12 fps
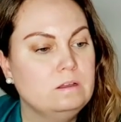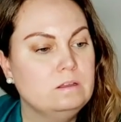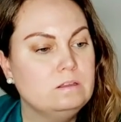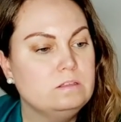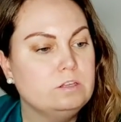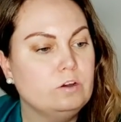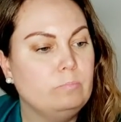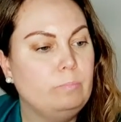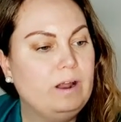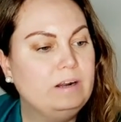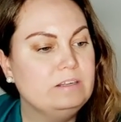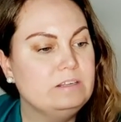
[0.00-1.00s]
So
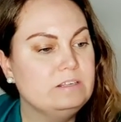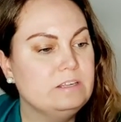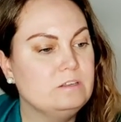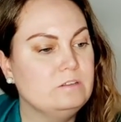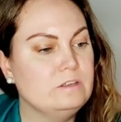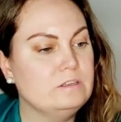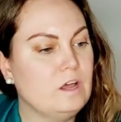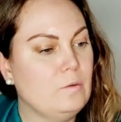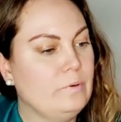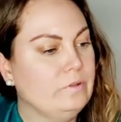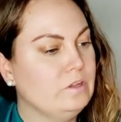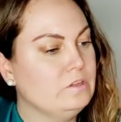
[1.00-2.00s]
party season is
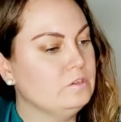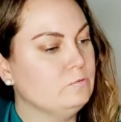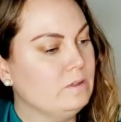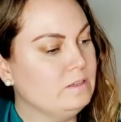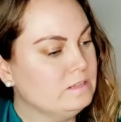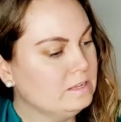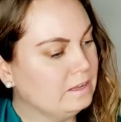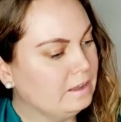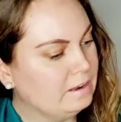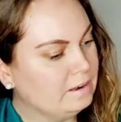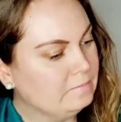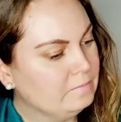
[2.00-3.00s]
upon us once
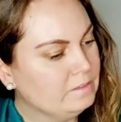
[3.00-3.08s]
again.